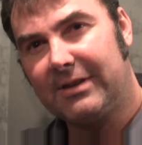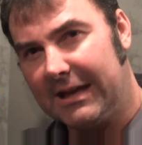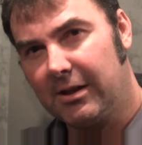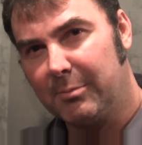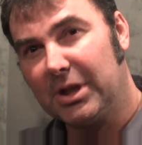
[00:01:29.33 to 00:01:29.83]

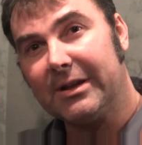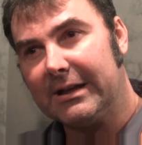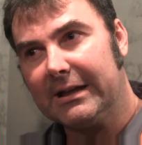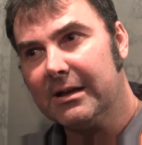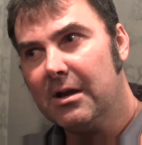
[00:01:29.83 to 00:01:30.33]

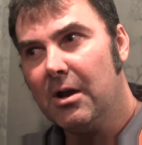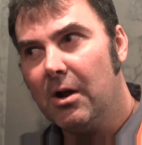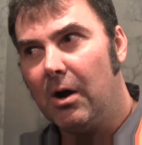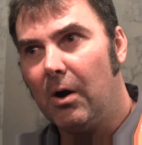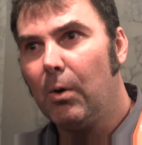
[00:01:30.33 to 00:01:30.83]
scalability
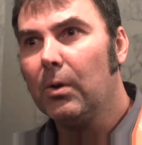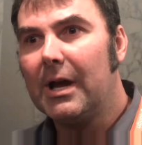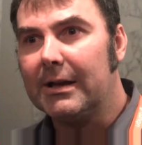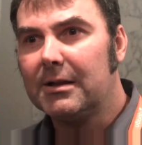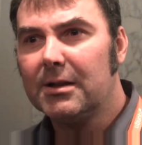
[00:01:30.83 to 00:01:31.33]
a whole
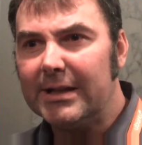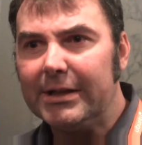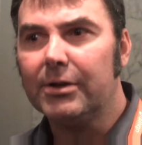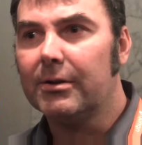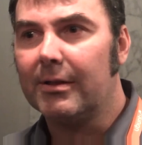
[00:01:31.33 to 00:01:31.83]
lot
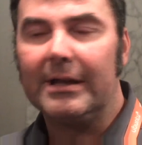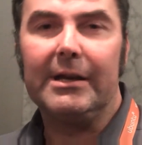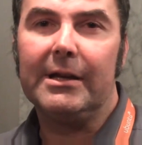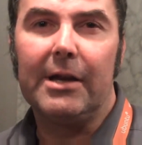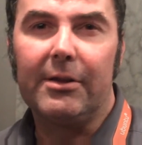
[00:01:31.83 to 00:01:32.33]
cleaner
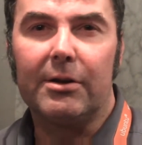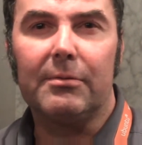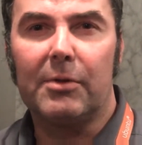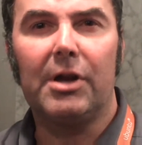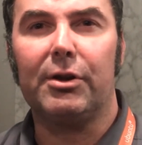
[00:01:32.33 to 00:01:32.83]
than in
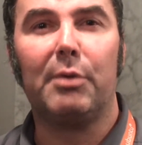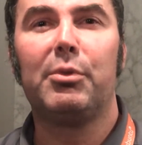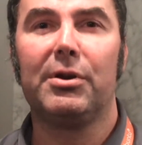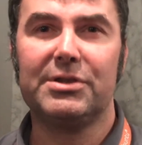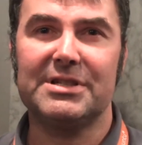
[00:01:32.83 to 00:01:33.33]
other, other
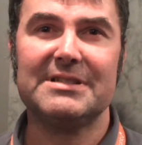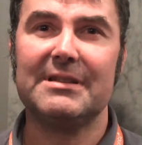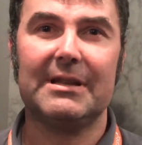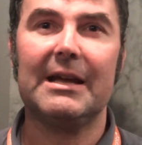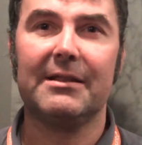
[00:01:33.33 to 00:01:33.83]
approaches
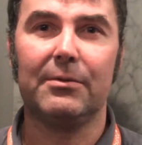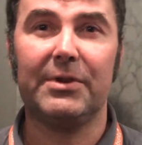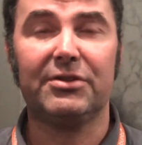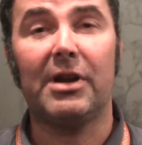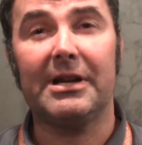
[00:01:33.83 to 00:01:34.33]
to that that
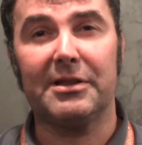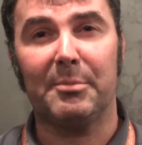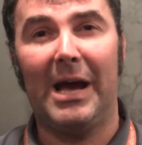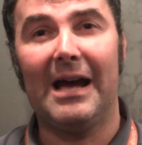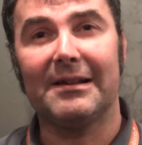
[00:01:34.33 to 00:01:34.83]
we tried in
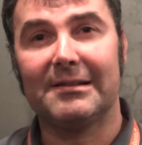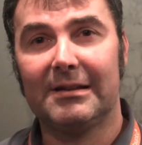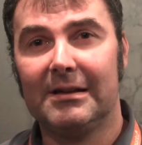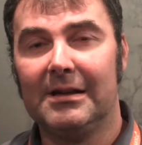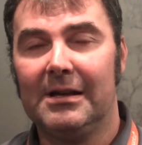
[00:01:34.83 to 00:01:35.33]
the past.
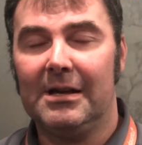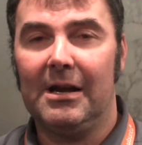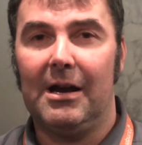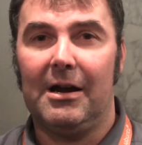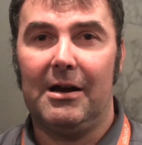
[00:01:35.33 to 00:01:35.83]

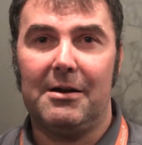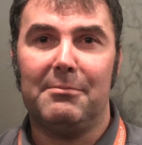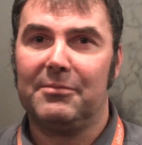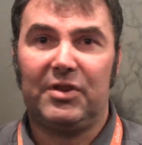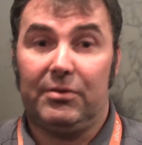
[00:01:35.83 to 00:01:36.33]
Um,
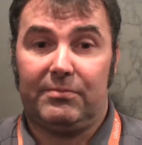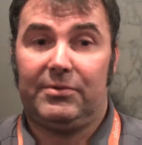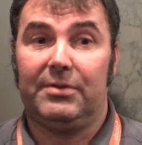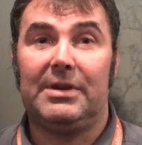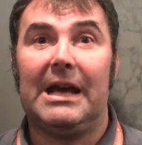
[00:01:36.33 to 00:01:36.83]
so,
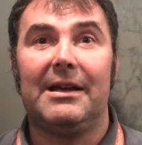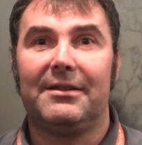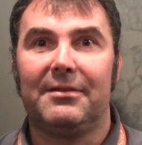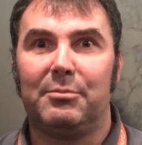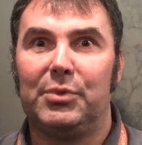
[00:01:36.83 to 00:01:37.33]
so yeah,
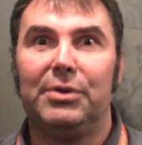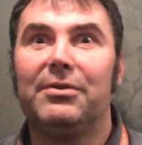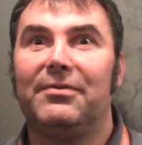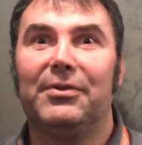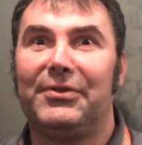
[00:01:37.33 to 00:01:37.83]
it's a
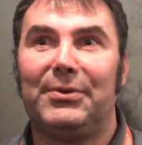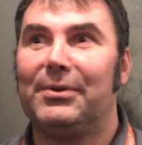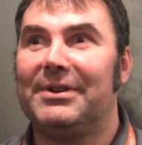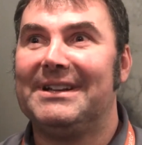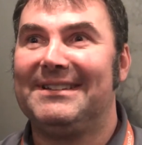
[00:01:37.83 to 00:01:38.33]
beautiful
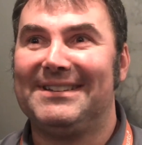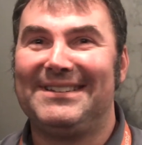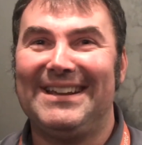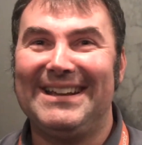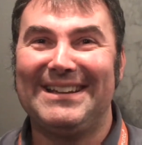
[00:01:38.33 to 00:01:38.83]
story to
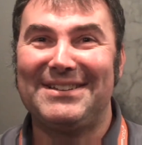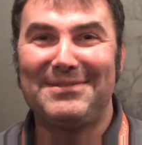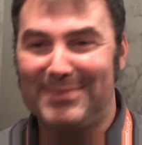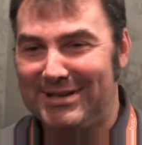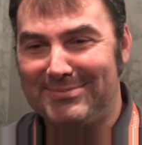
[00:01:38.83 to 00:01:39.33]
take and
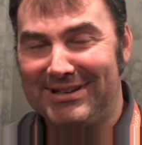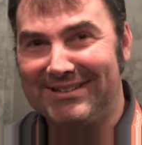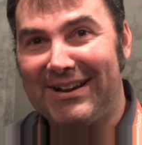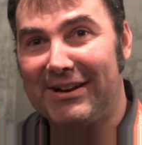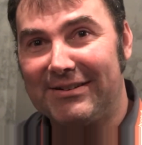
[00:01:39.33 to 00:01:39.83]
spin up an
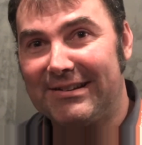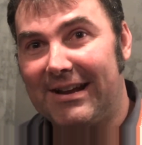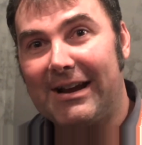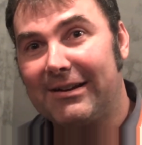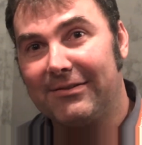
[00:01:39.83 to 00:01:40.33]
entire
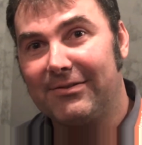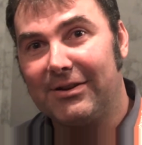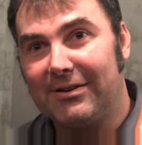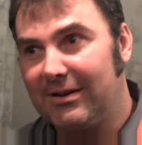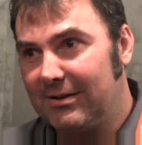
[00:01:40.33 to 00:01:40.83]
stack of,
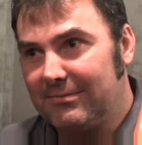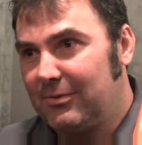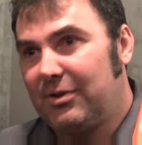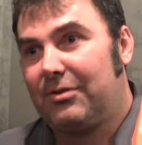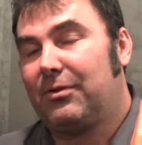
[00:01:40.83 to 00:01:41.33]
uh,
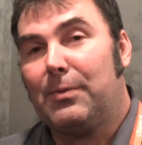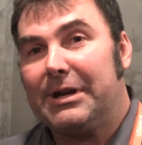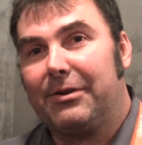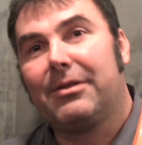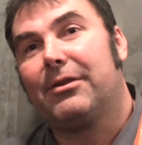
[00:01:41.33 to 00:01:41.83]

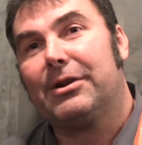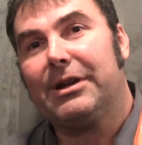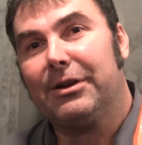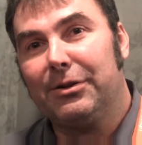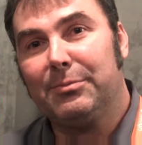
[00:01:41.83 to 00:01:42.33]
20 or 30
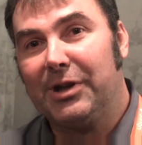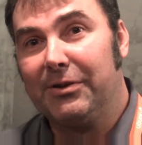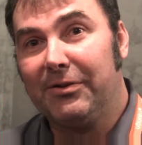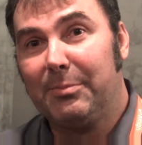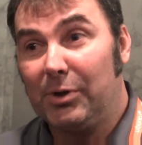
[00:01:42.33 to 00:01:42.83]
Hadoop
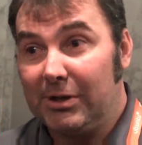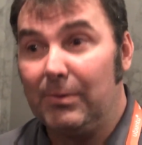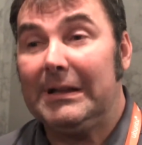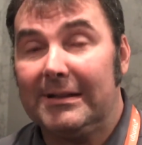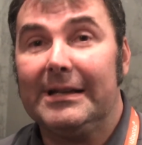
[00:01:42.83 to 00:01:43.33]
nodes pretty
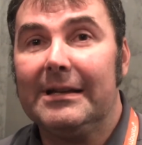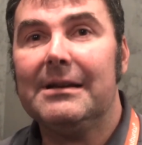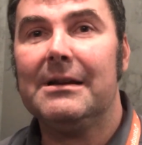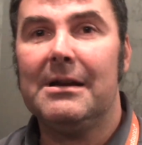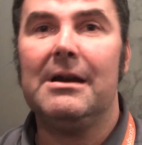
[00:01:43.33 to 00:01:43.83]
quickly.
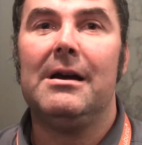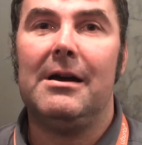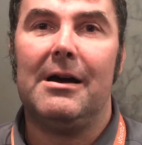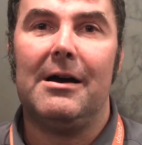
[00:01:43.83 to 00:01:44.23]
Um,